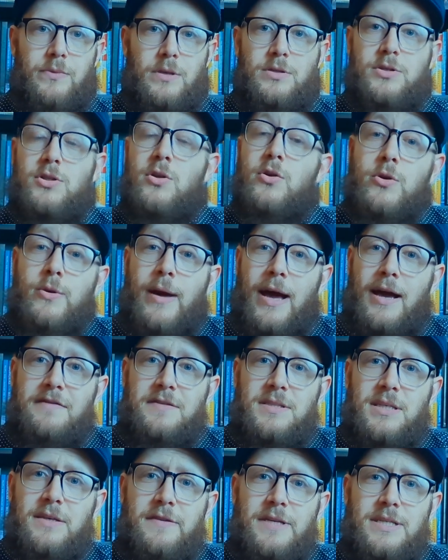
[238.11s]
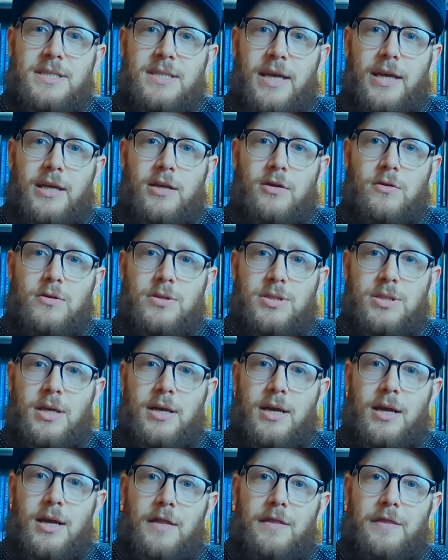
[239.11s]
So you have TV standards
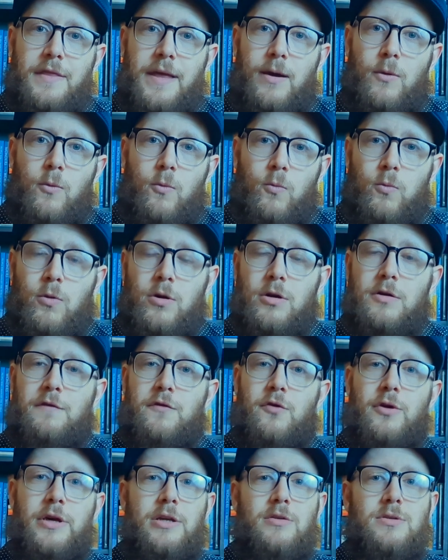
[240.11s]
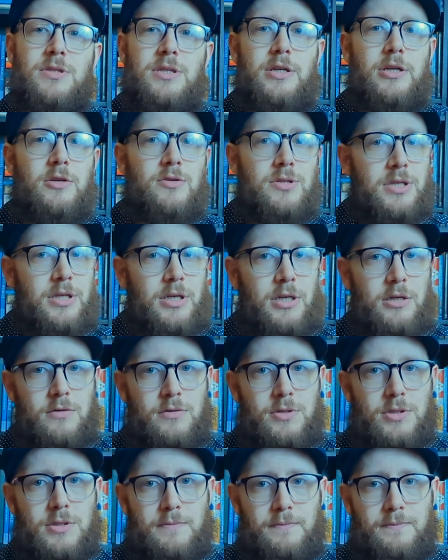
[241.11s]
that work for years and years and
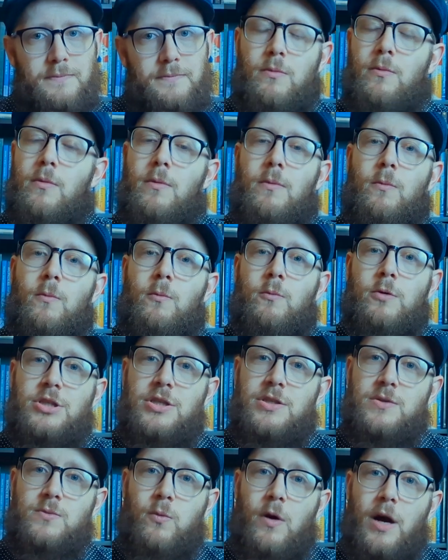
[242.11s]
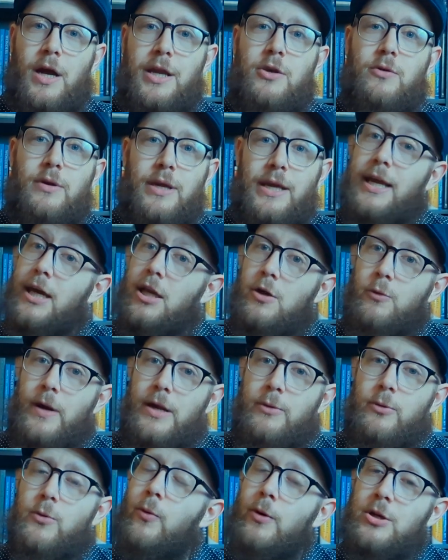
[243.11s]
years, which is why you can get
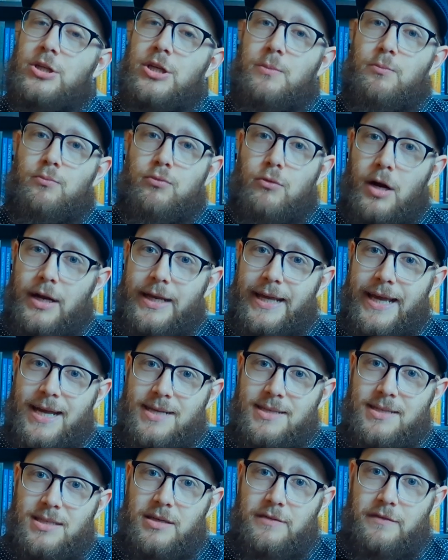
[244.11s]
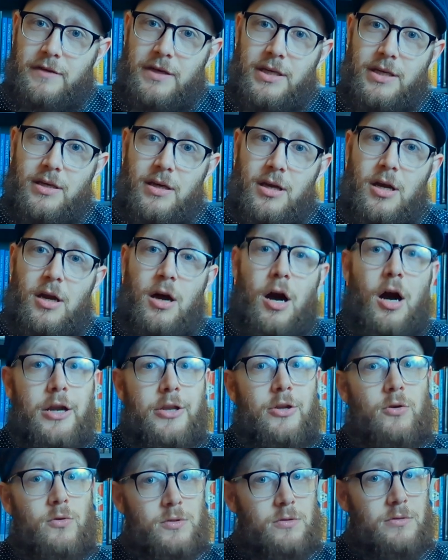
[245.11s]
away with watching broadcast TV on
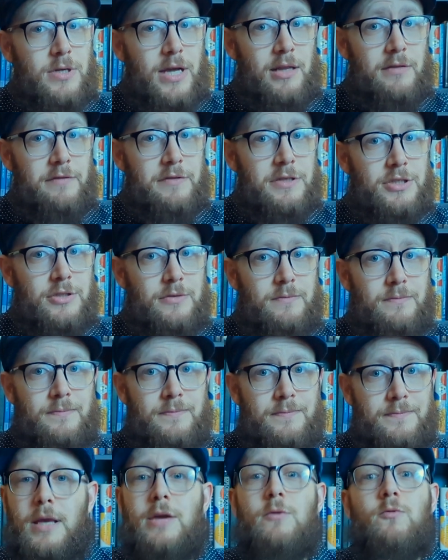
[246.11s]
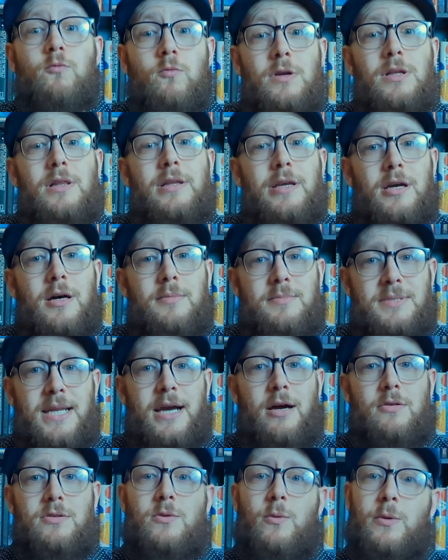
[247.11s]
an older television. It really comes
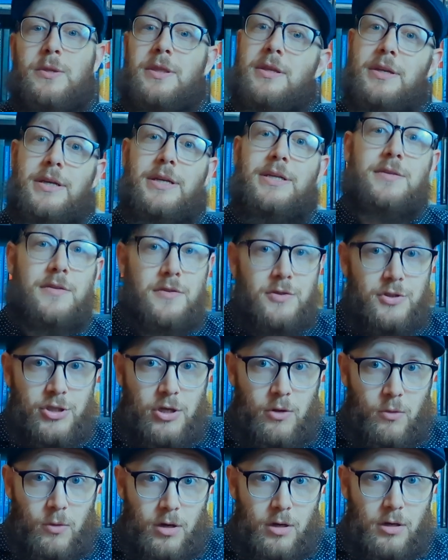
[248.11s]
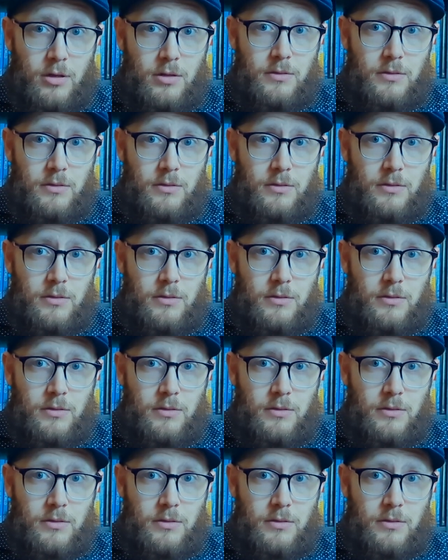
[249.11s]
down to what the needs of the show are.